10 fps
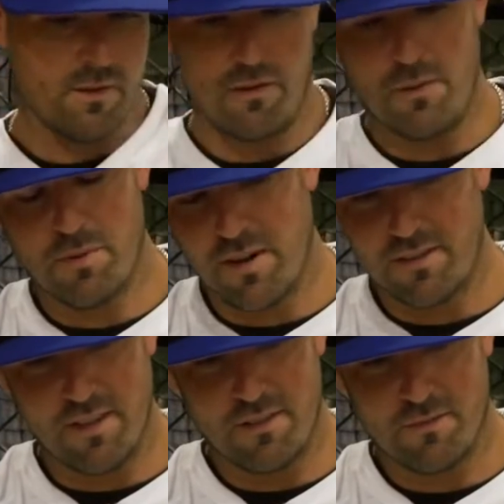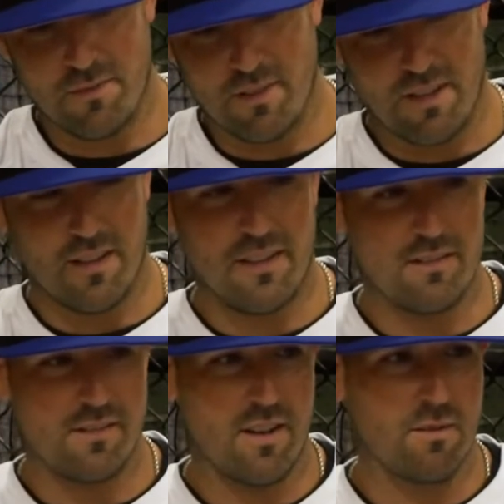the recruiting process,
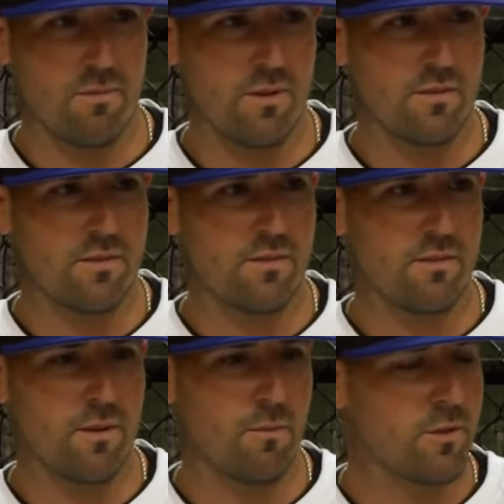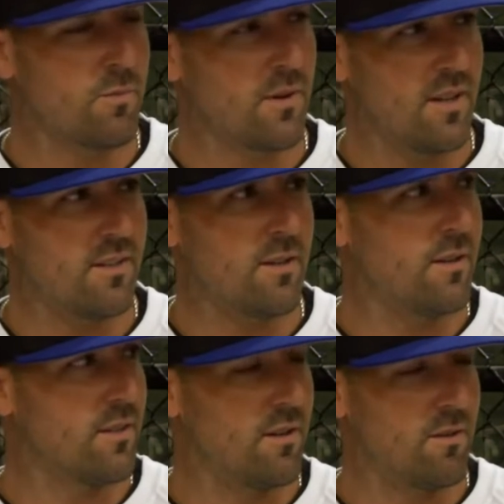like you said, it was pretty
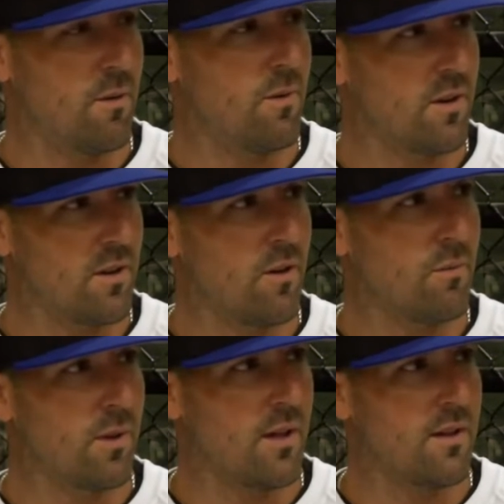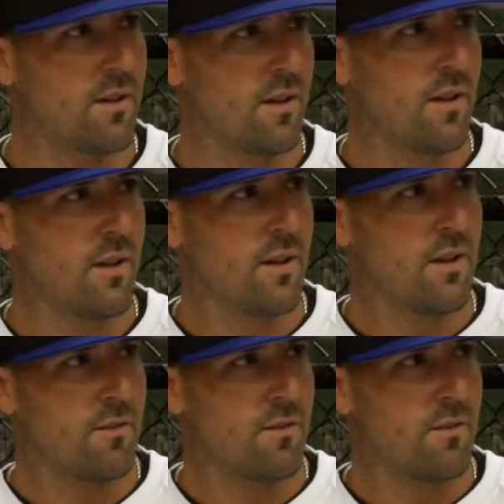easy because I knew I wanted to go and play